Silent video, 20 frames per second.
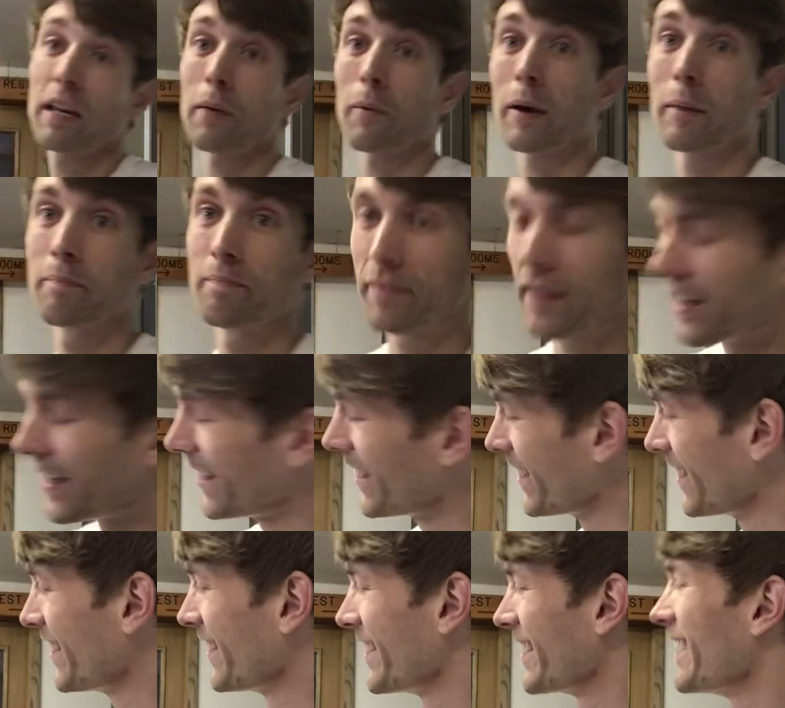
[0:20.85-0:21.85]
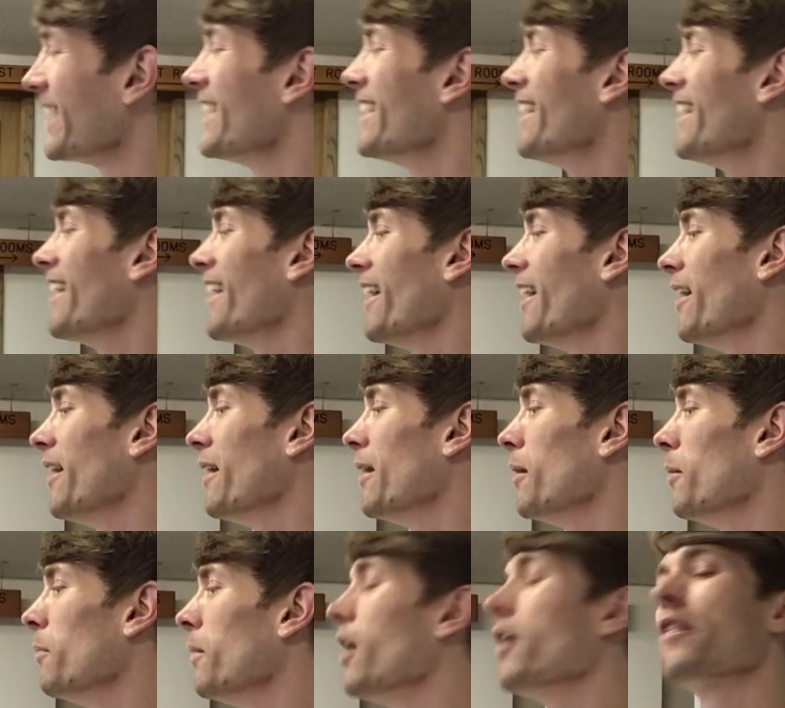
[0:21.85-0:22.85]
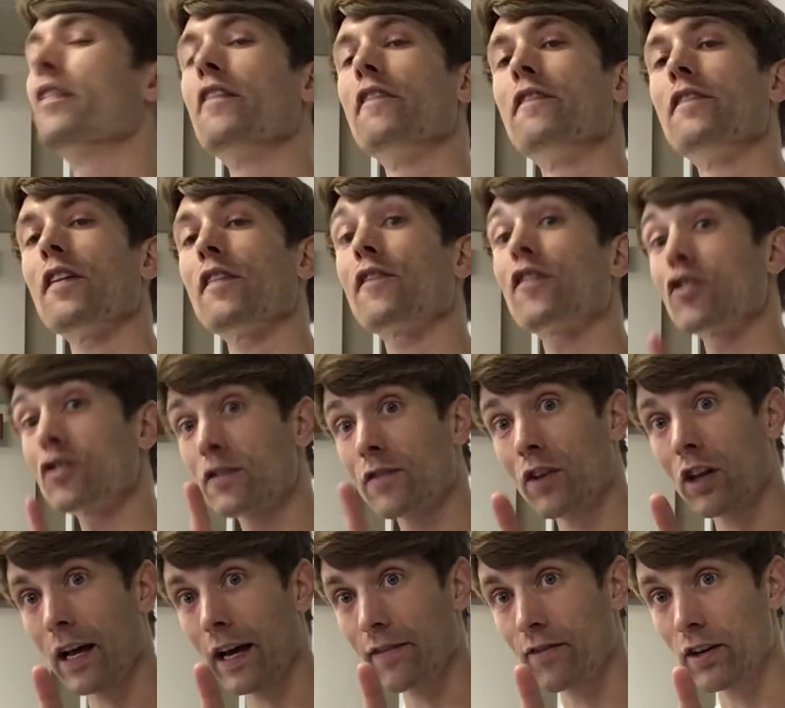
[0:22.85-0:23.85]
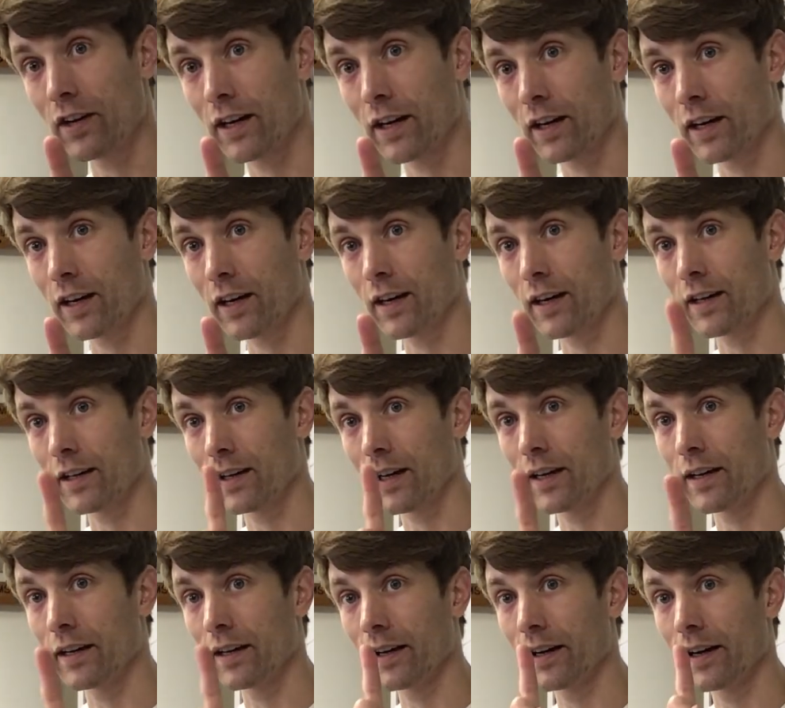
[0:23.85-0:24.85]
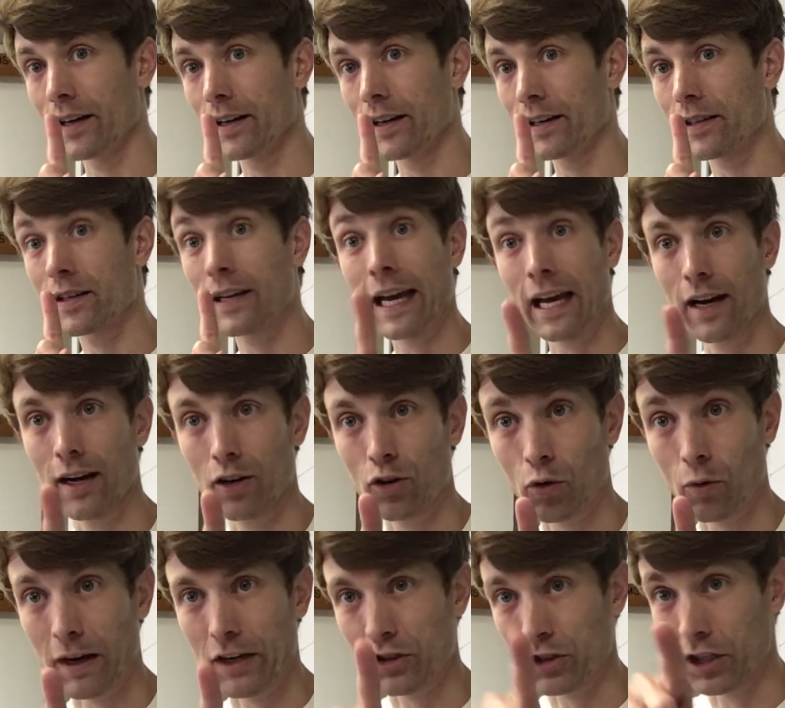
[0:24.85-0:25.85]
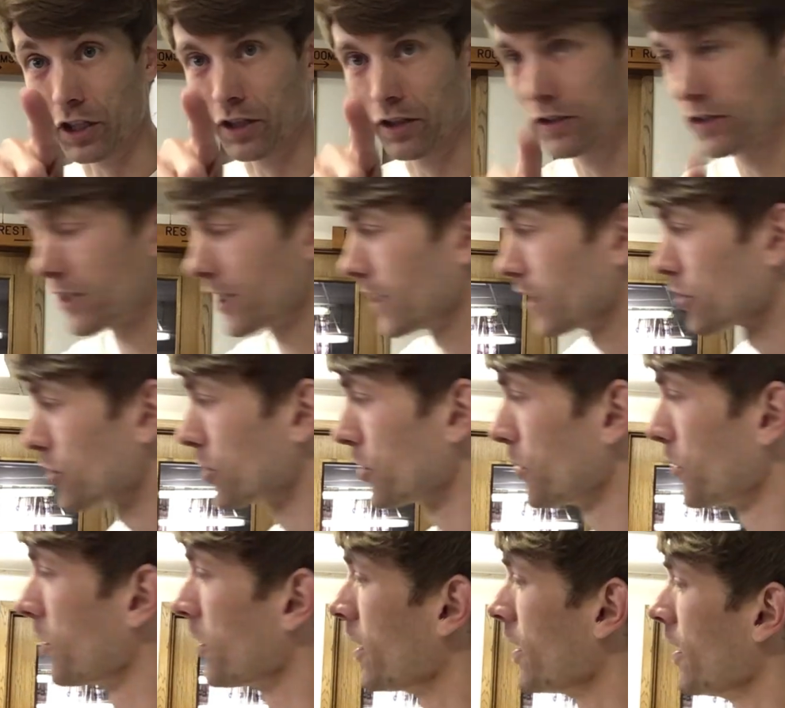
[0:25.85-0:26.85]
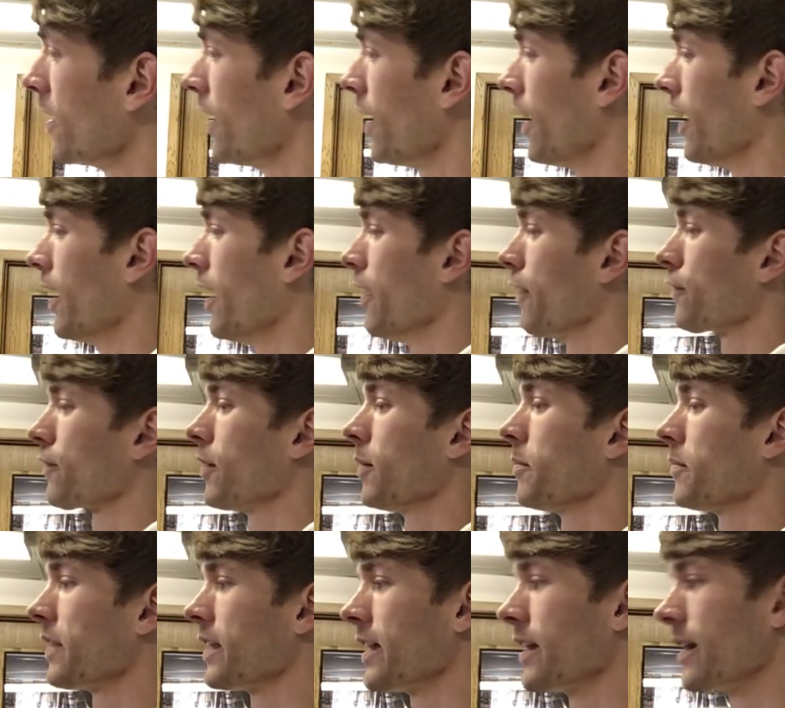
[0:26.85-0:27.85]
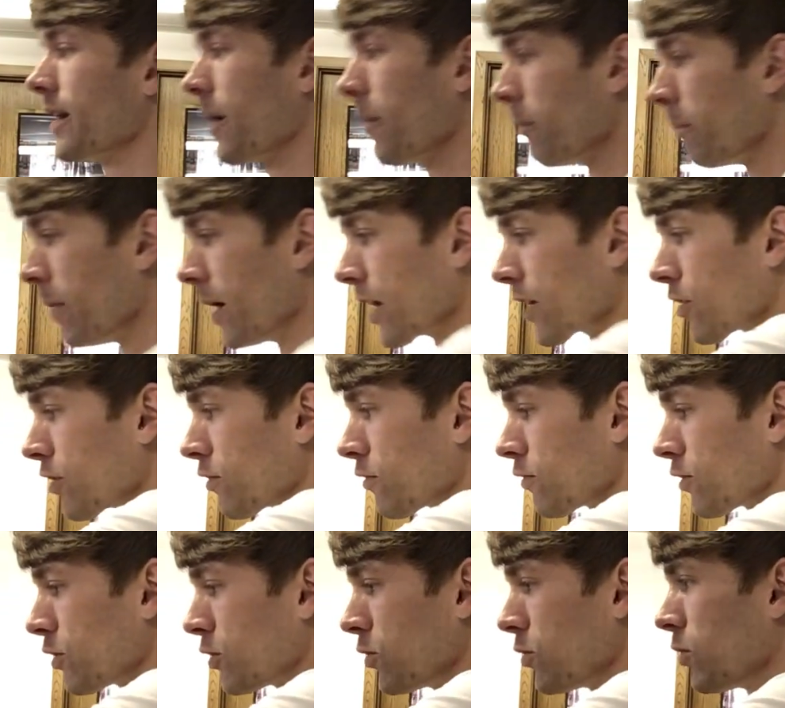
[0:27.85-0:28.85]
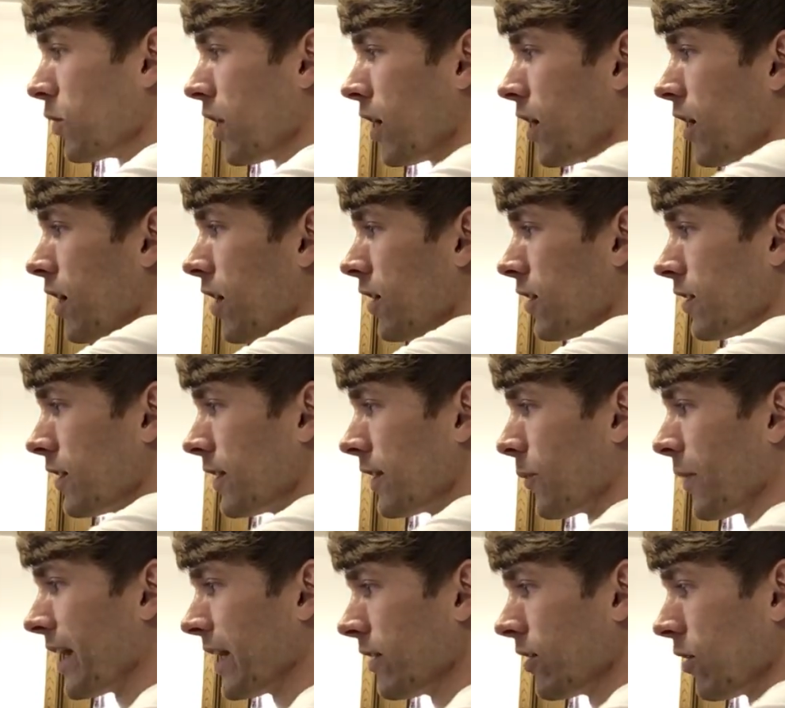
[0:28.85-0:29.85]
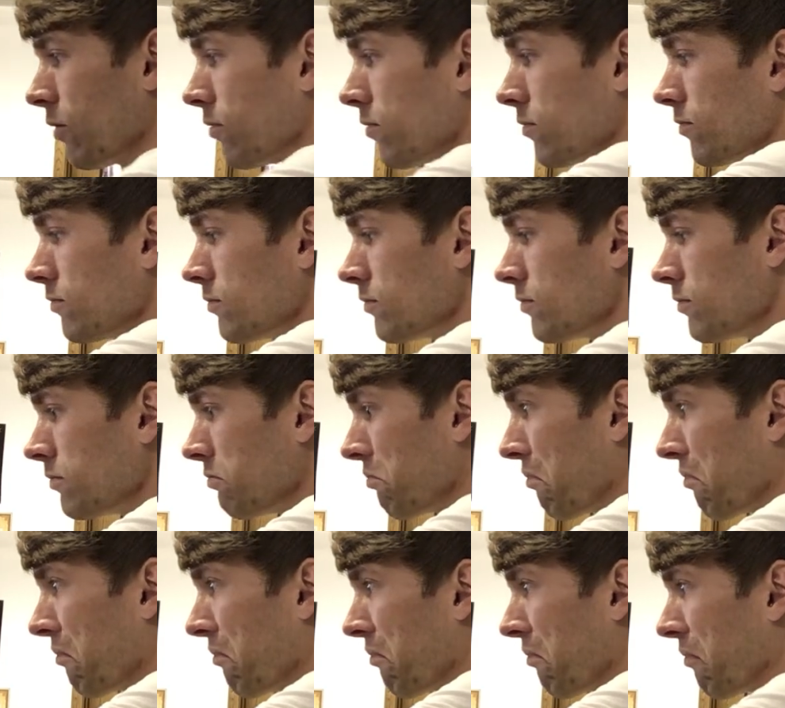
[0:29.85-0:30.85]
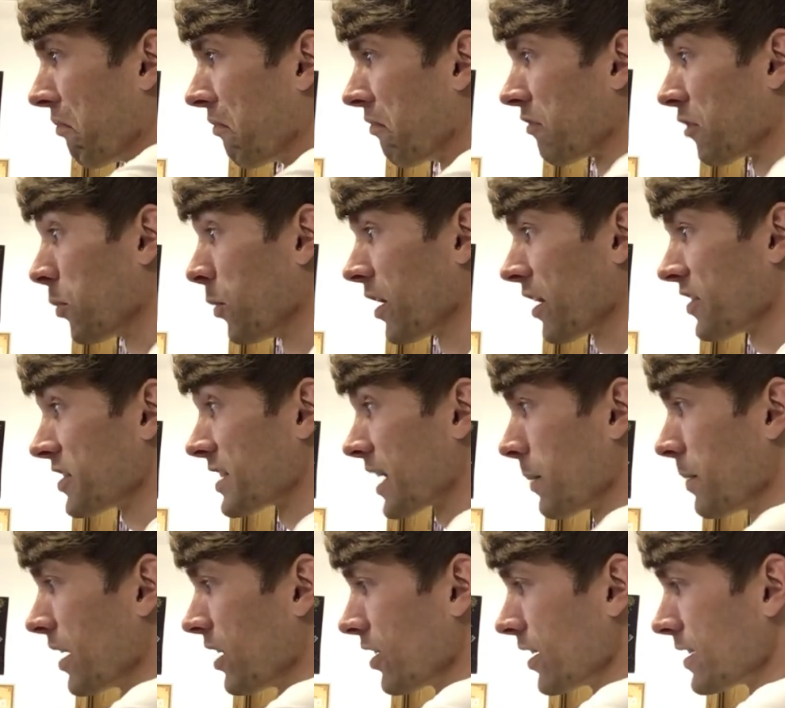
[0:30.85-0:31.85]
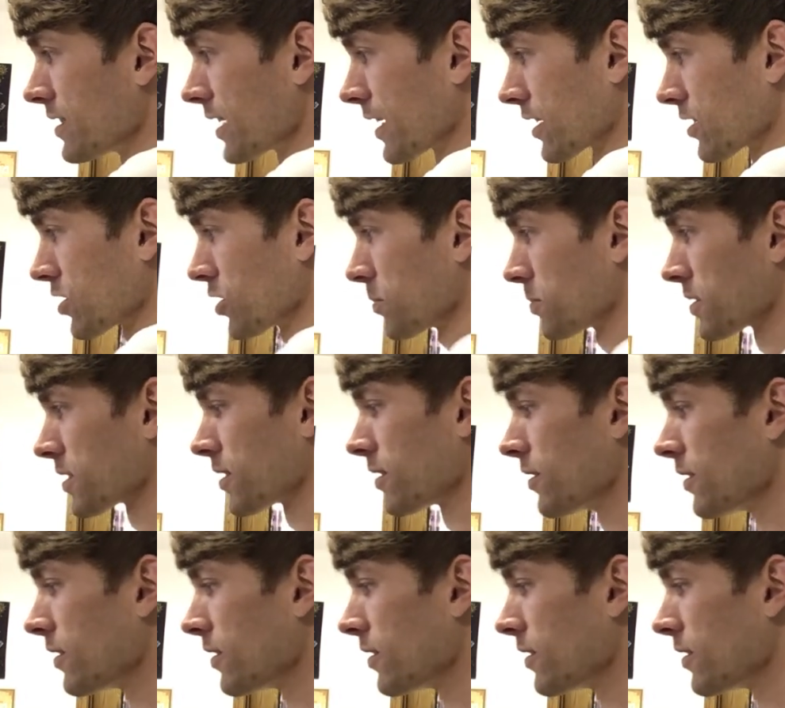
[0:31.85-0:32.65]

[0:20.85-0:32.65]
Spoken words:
Anyway. First of all, I have a correction to issue from the Buckaroo Holiday. Wait, no. From one of the Sibelius excerpts.